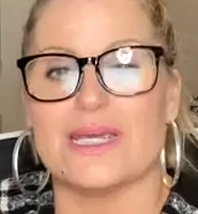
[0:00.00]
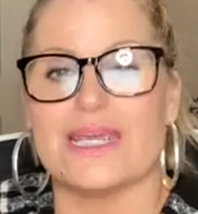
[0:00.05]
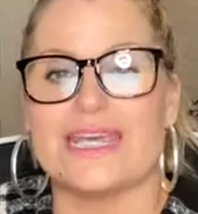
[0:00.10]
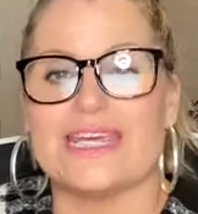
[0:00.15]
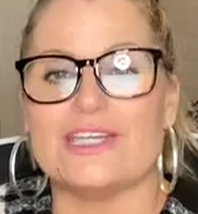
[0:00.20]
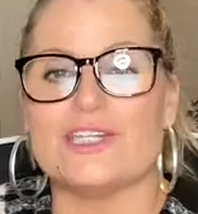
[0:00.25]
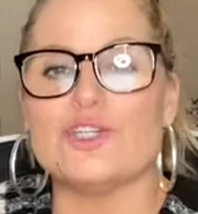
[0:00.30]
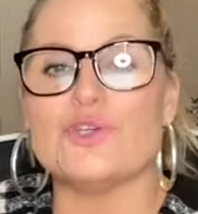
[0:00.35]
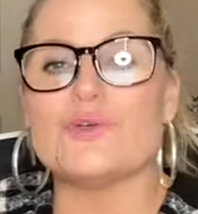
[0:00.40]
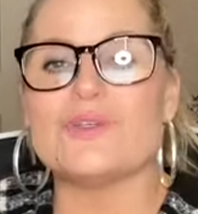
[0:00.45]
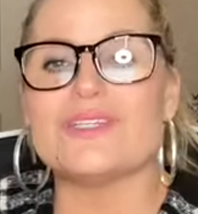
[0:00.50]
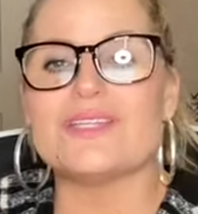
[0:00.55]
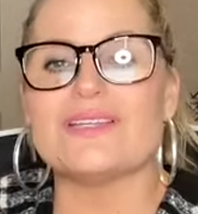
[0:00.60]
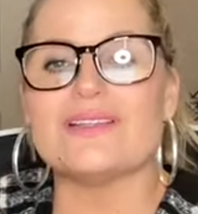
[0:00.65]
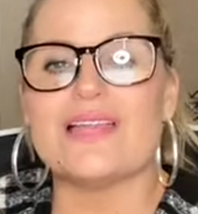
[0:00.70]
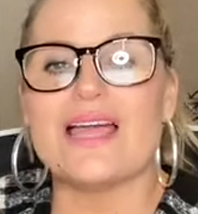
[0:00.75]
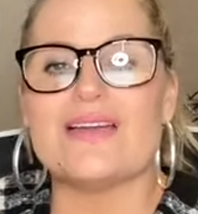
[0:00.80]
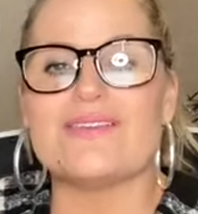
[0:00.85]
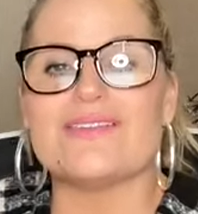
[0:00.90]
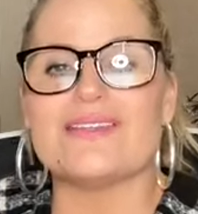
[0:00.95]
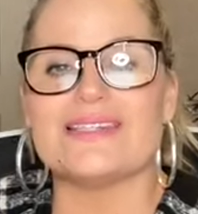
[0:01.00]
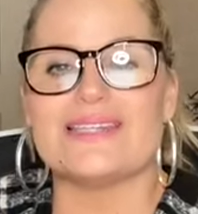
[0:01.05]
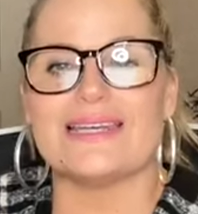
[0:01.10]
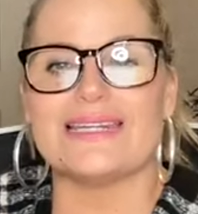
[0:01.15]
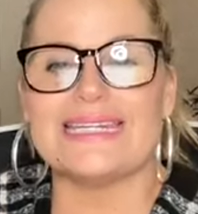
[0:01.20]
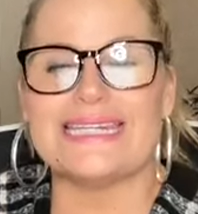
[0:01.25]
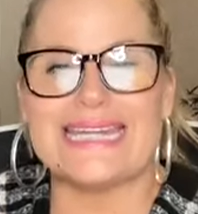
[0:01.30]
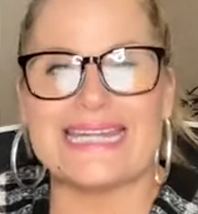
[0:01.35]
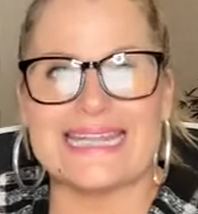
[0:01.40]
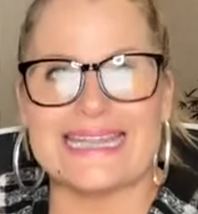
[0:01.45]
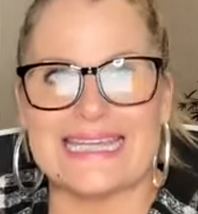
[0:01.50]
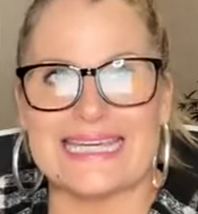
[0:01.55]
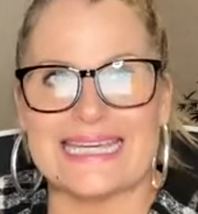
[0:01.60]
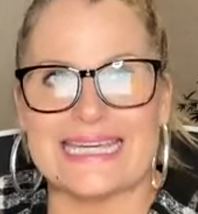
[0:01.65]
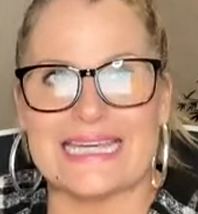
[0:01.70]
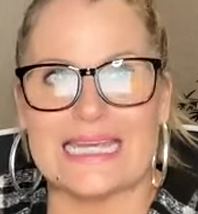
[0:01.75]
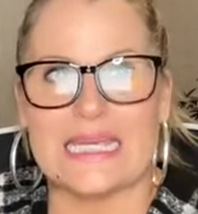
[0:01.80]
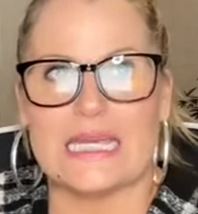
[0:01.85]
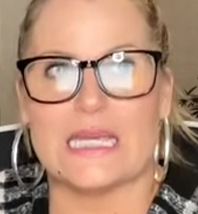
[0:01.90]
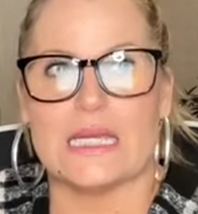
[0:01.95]
And you still haven't done anything.
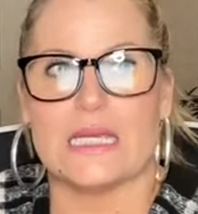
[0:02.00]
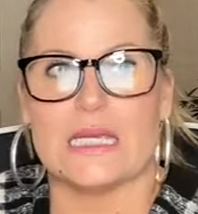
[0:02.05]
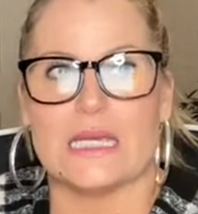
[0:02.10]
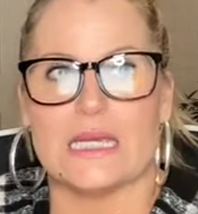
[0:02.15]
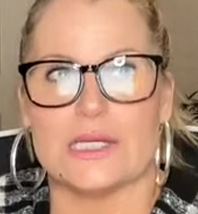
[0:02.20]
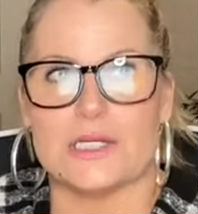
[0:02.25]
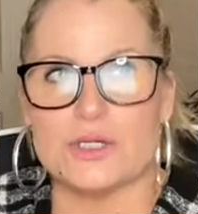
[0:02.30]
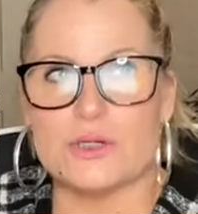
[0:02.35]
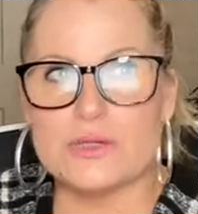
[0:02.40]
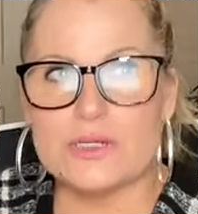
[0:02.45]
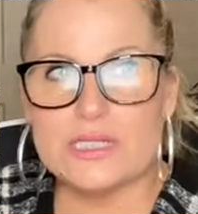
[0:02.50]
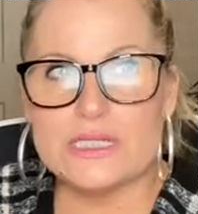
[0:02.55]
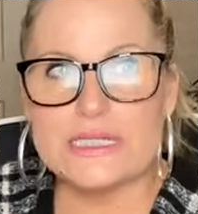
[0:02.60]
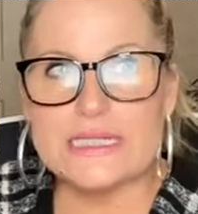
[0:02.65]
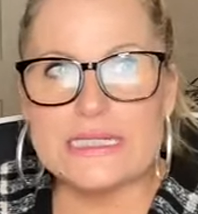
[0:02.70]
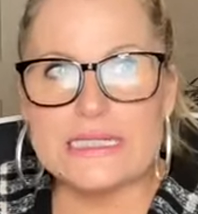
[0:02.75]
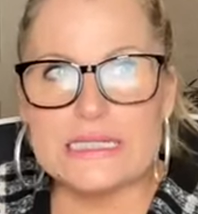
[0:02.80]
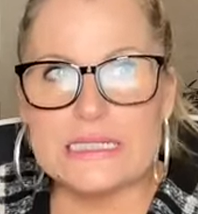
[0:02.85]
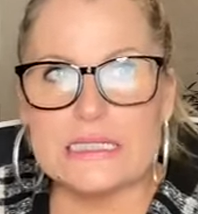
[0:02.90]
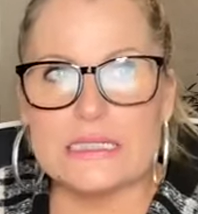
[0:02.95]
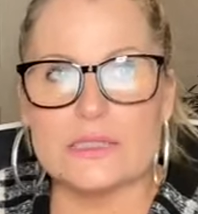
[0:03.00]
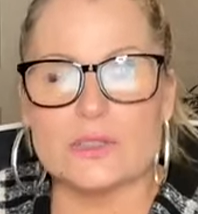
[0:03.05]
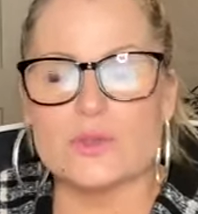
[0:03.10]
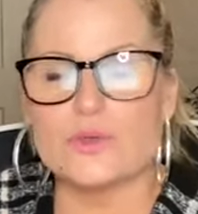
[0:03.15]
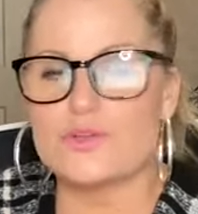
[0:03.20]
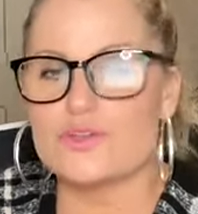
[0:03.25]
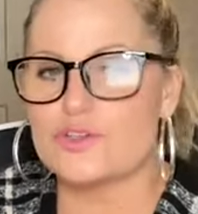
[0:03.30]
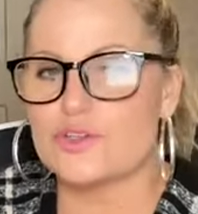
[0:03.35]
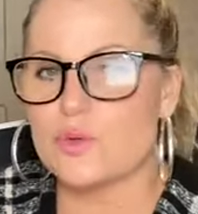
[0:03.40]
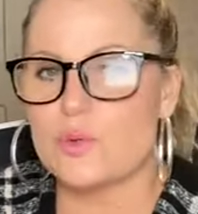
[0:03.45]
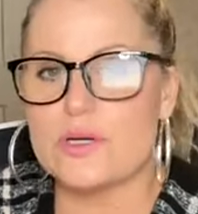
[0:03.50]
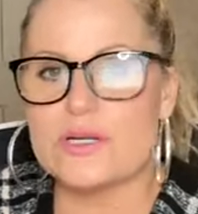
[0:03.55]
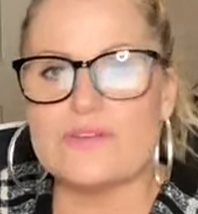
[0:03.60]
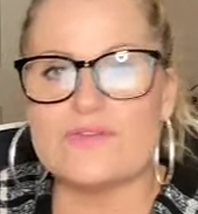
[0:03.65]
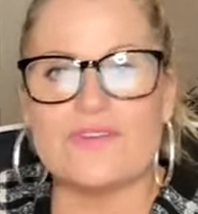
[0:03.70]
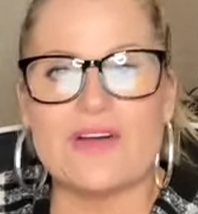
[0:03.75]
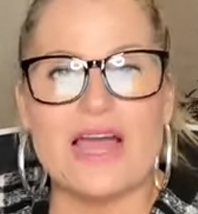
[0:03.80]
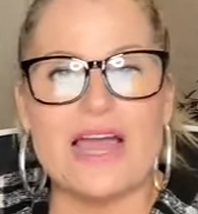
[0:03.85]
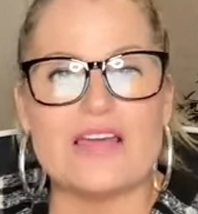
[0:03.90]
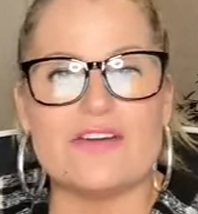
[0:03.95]
And you're cleaning those
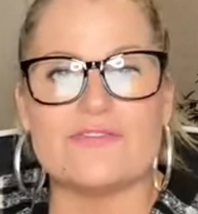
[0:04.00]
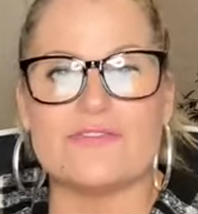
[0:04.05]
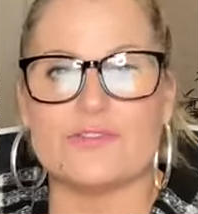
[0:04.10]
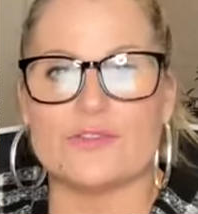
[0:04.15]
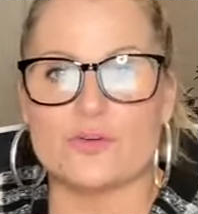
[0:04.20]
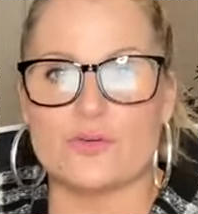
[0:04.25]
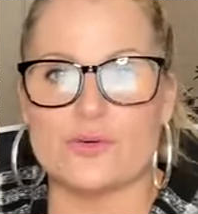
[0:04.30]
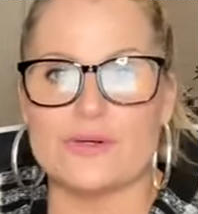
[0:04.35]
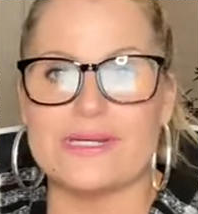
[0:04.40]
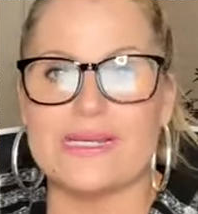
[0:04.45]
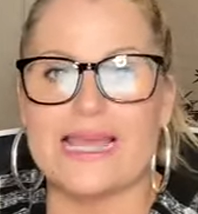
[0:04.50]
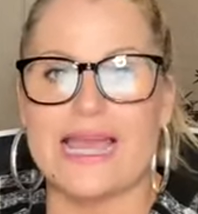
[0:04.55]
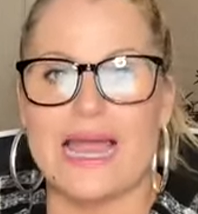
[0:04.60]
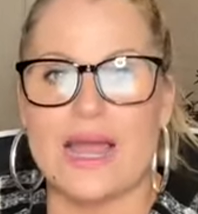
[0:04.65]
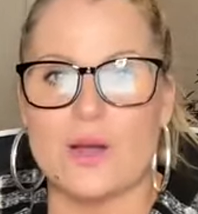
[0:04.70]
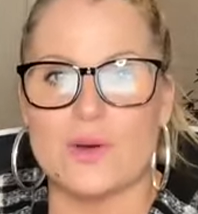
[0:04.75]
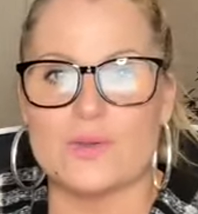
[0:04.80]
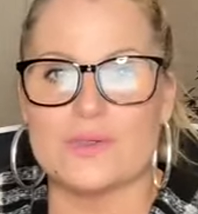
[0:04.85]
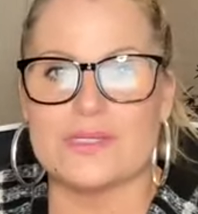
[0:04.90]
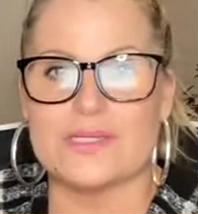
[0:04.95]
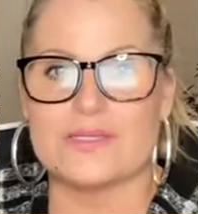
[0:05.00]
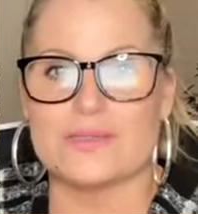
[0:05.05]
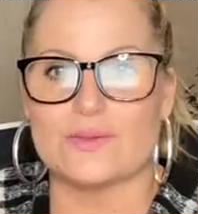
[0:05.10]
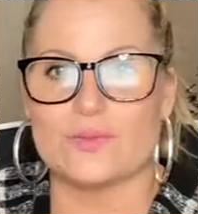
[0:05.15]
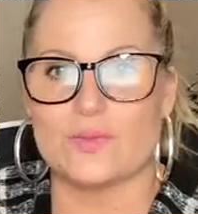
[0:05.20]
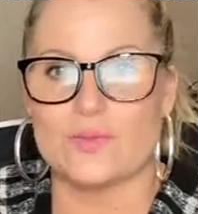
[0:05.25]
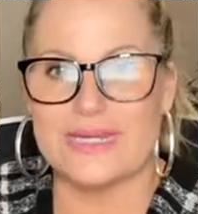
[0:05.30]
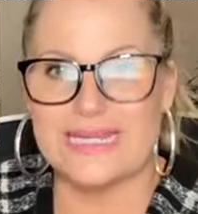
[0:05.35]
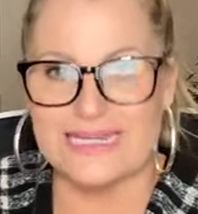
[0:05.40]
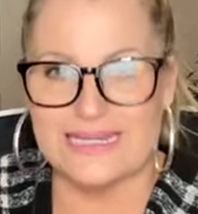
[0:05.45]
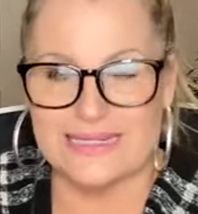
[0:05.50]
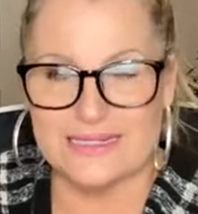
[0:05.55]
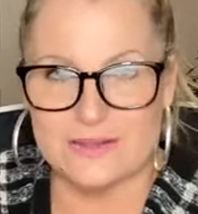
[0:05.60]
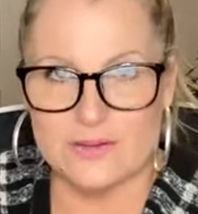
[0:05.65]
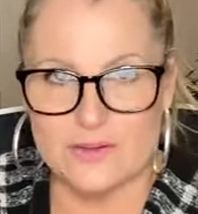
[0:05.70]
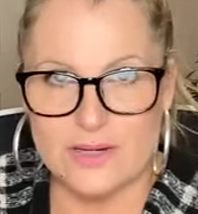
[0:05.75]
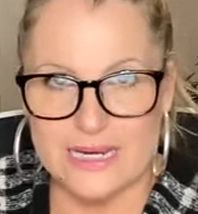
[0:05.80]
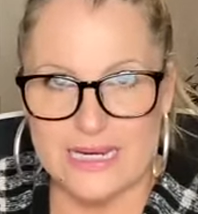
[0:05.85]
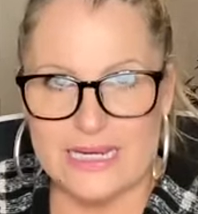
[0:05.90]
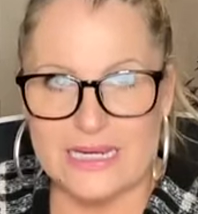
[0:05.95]
25, 30 houses a week,
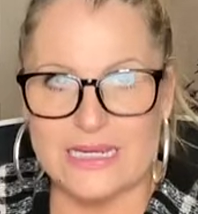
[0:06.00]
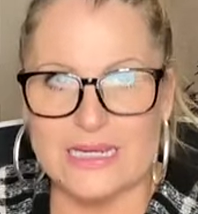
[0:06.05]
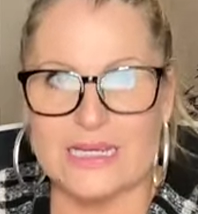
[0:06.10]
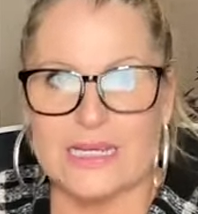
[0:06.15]
okay?